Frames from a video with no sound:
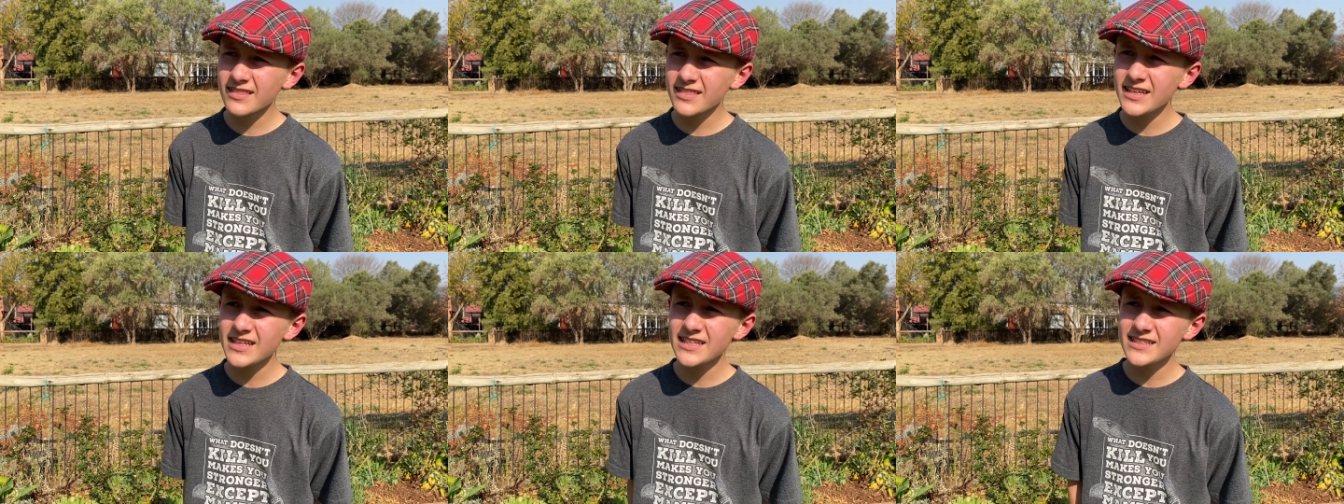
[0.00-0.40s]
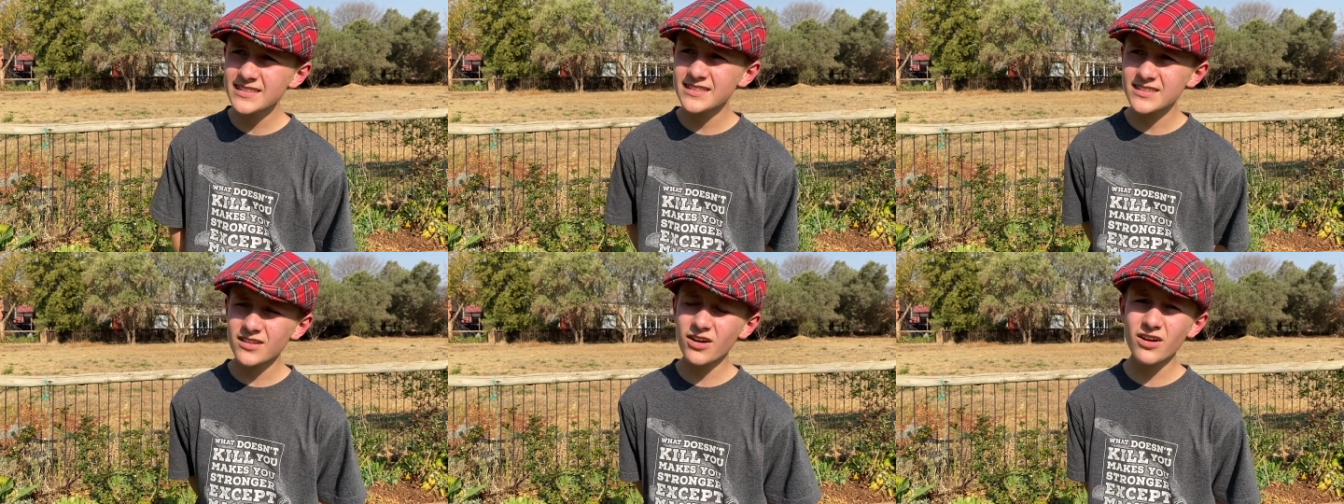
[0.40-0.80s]

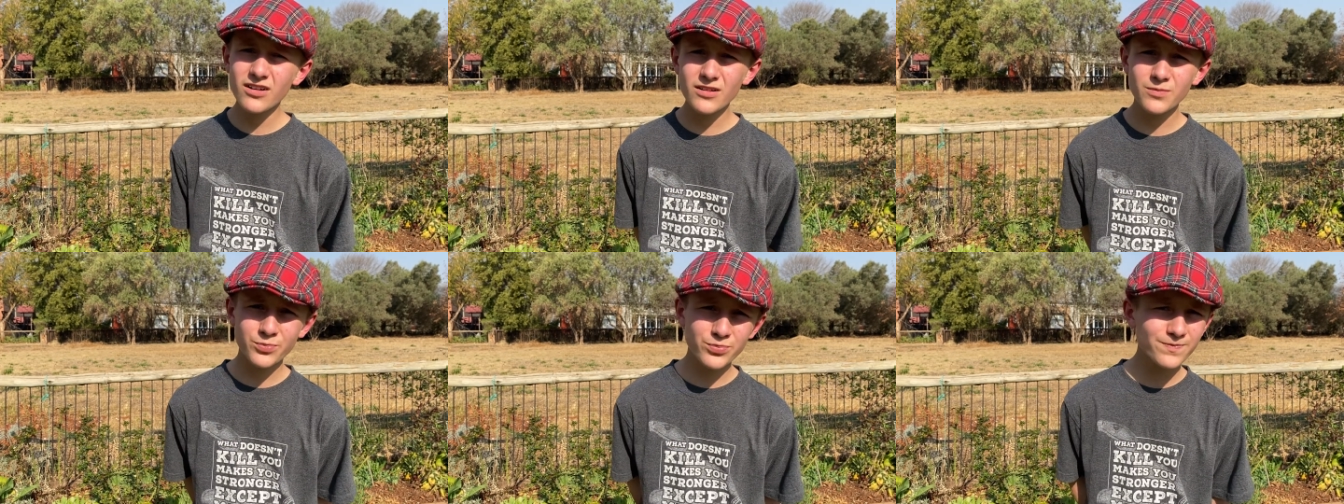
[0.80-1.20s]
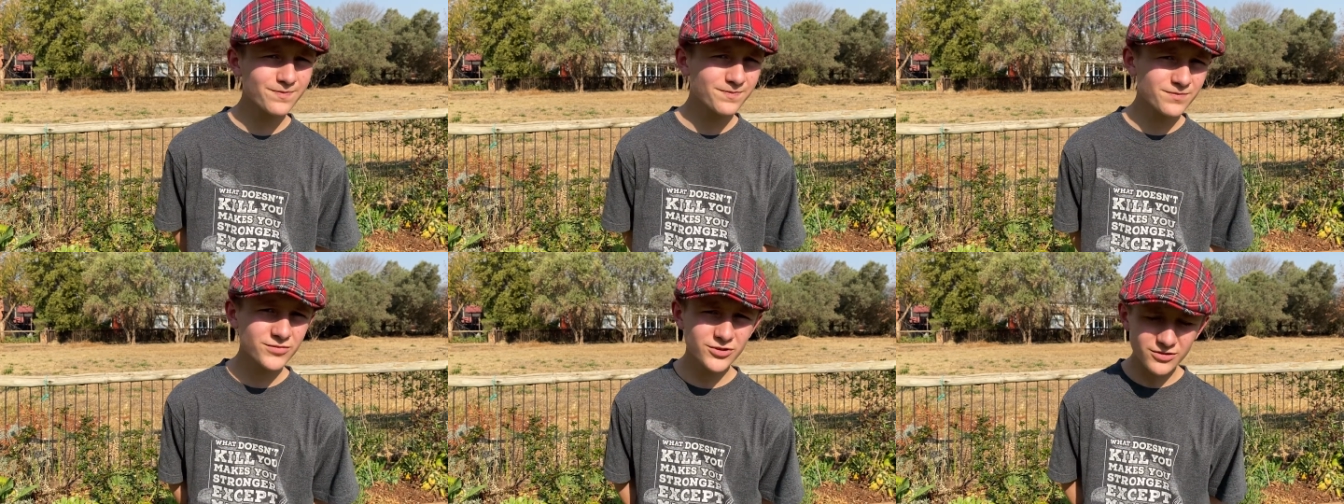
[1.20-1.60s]
these
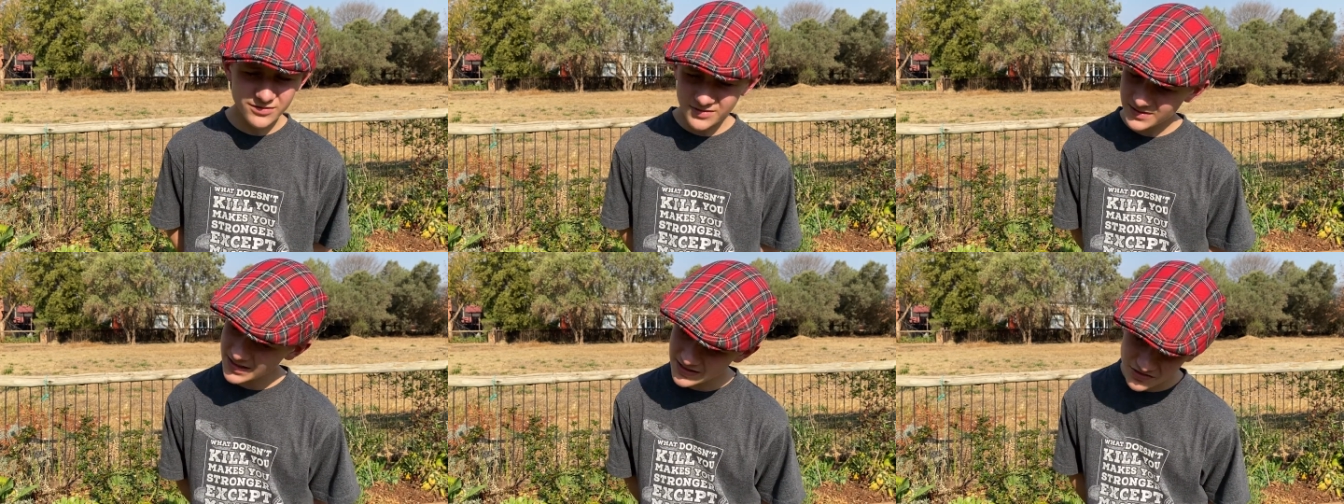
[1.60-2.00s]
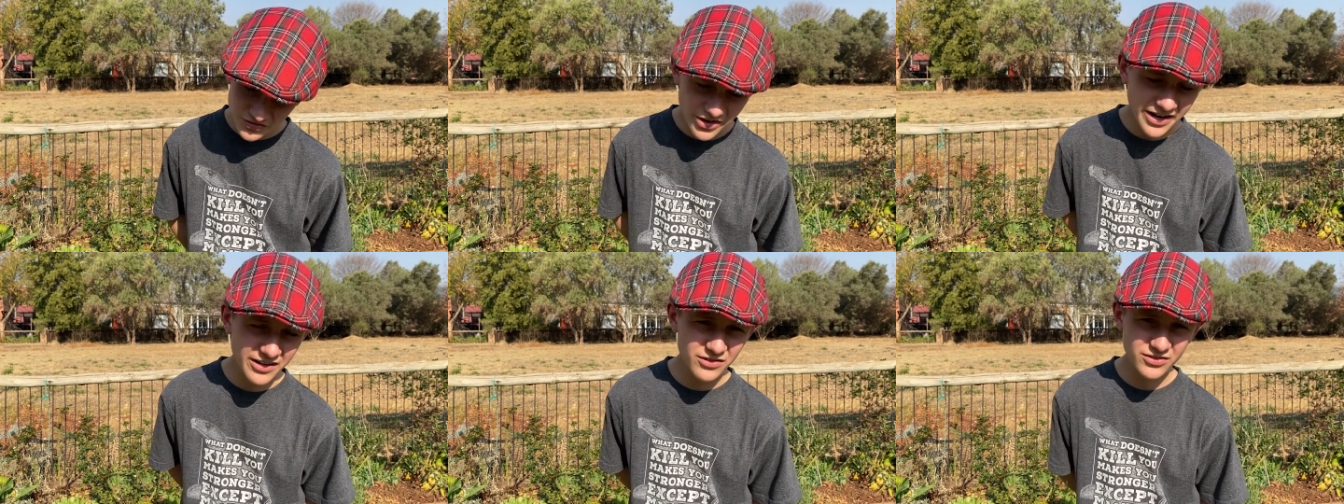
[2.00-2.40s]

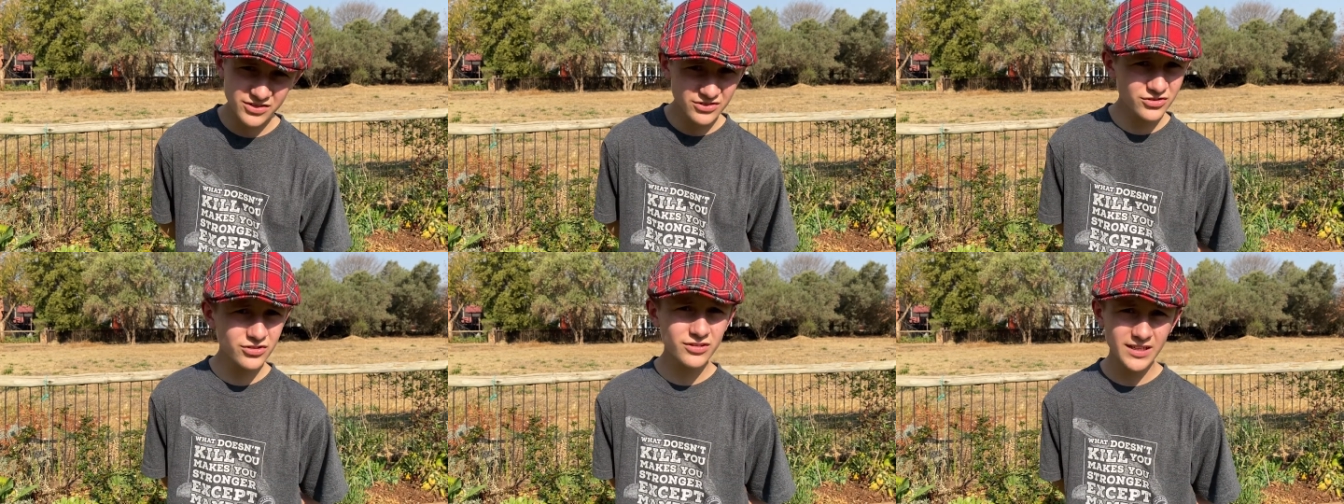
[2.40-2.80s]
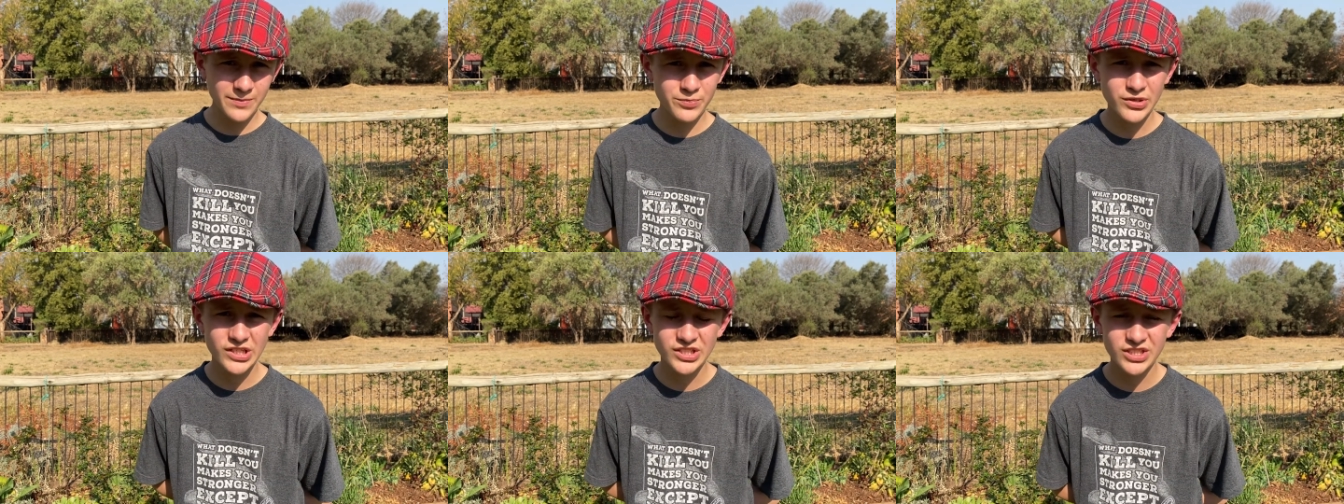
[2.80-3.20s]
rhinos are truly
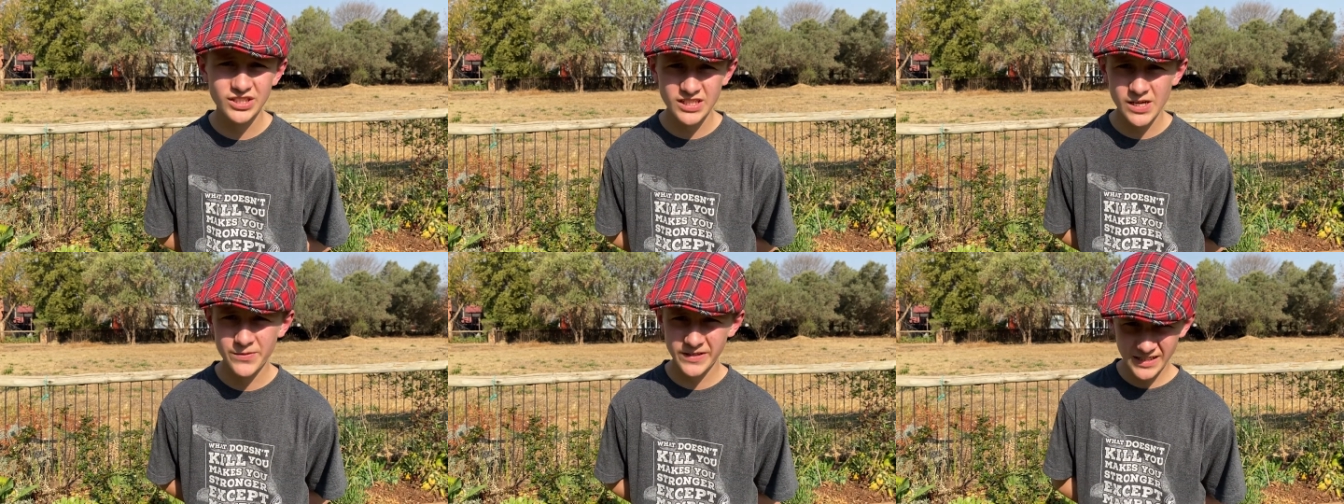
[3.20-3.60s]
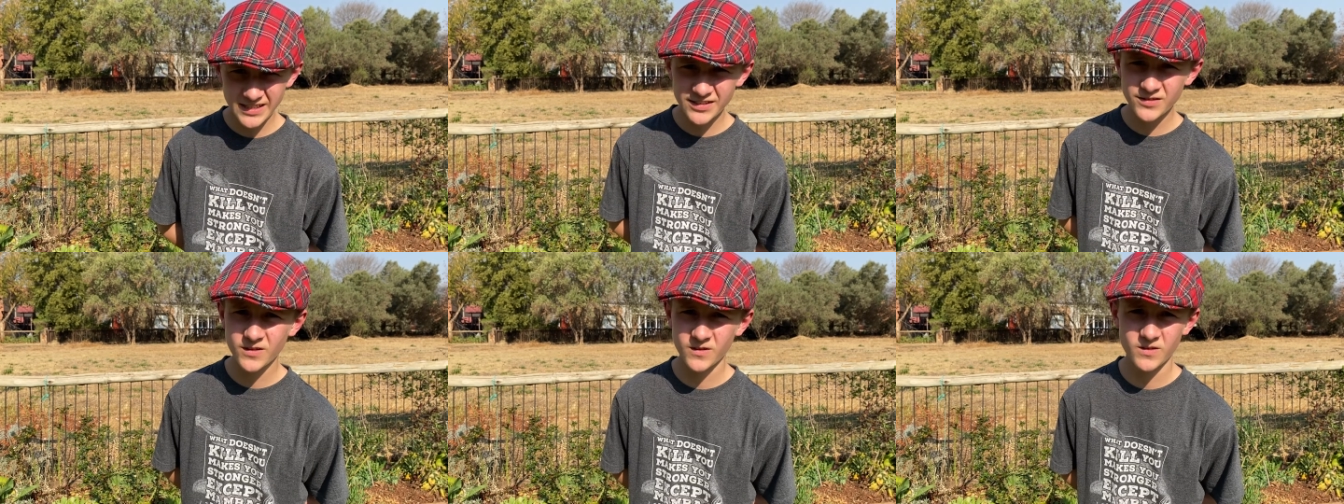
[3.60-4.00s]
precious, and we
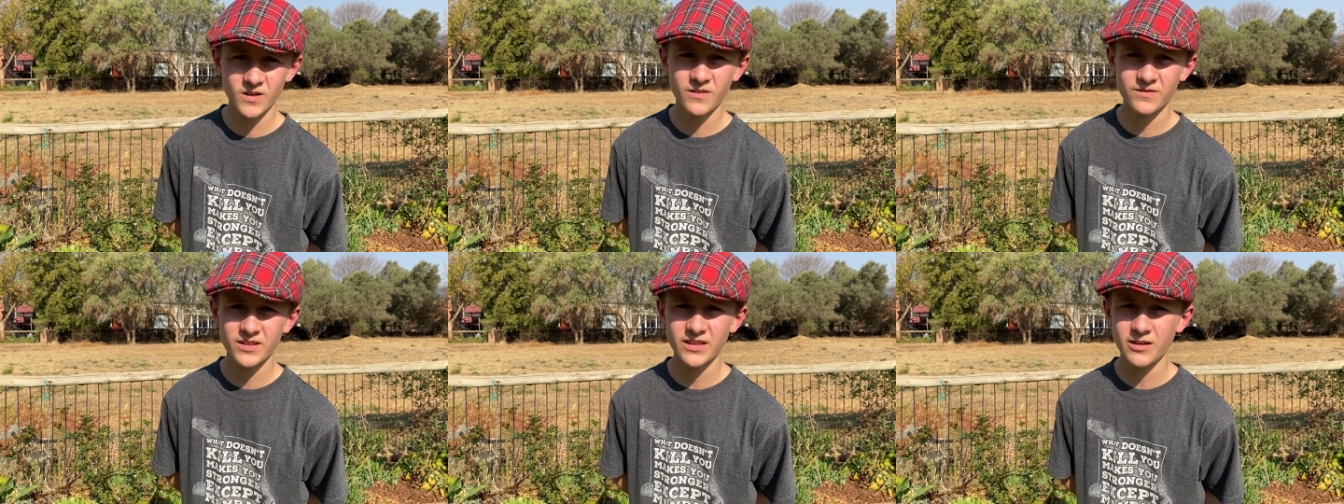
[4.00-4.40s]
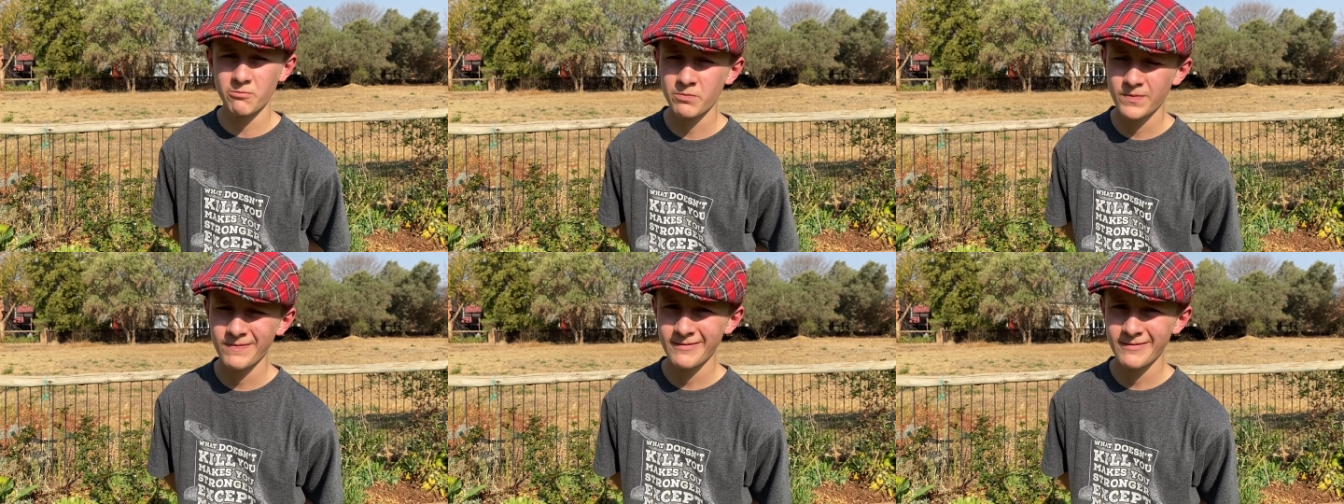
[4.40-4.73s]
need to look after them.